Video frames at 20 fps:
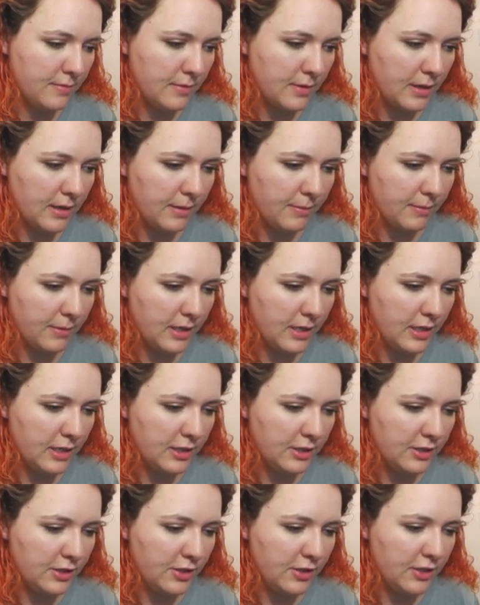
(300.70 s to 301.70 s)
I'm gonna
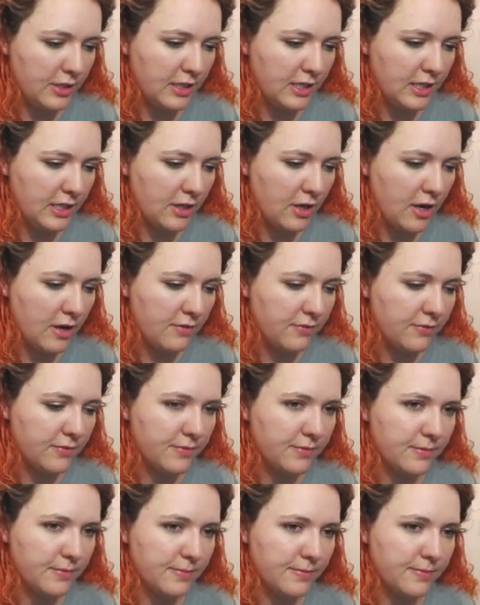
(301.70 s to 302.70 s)
turn it off.
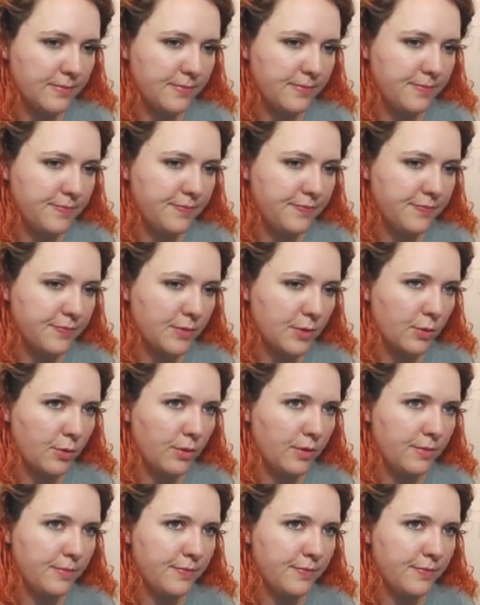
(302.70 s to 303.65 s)
Cool.